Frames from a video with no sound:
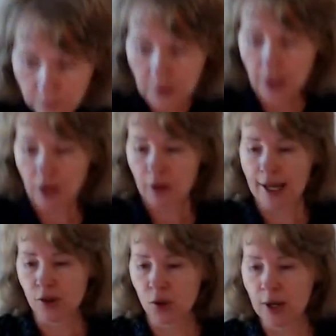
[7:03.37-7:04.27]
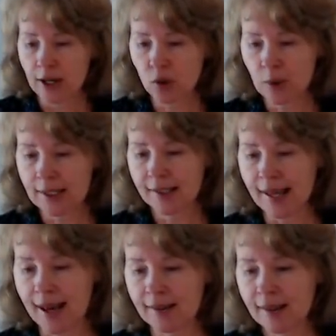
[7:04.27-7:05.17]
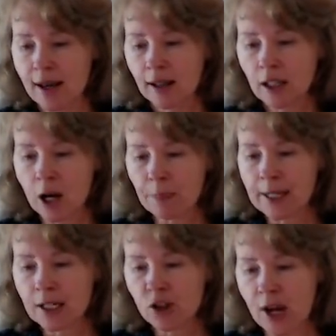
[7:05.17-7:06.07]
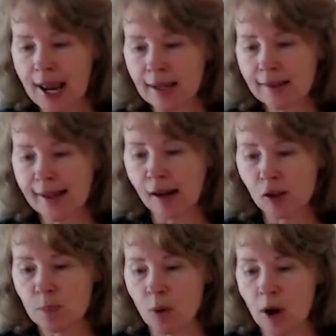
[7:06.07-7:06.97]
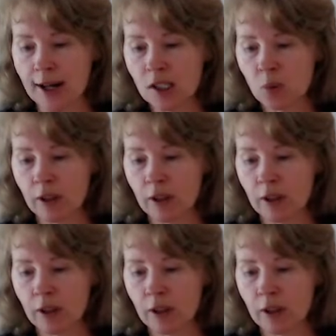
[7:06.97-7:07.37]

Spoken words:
Okay, so here's what it says. Company J sells bonds with